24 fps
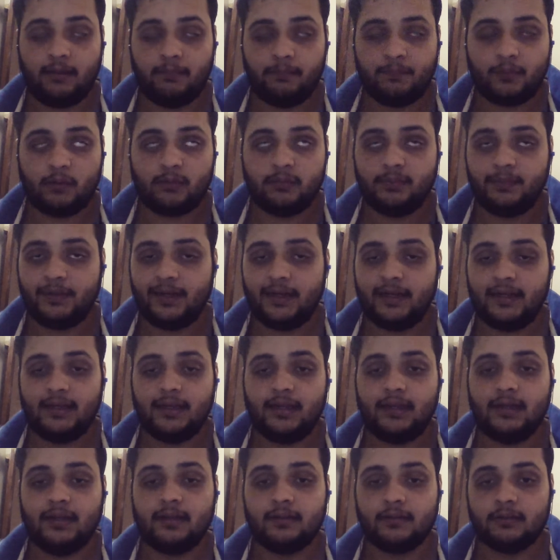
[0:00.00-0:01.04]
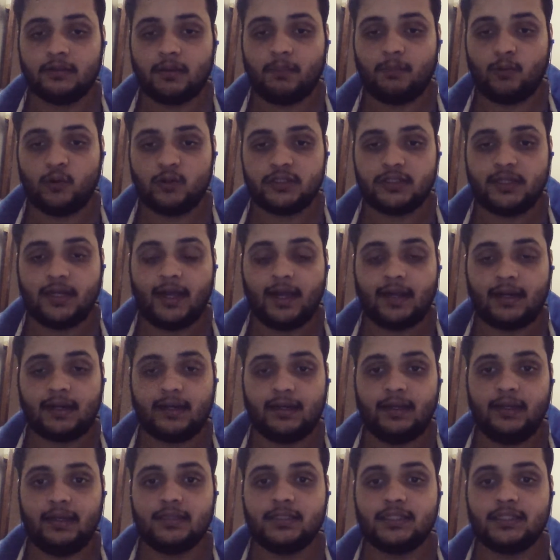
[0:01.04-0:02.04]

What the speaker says: probably the most likely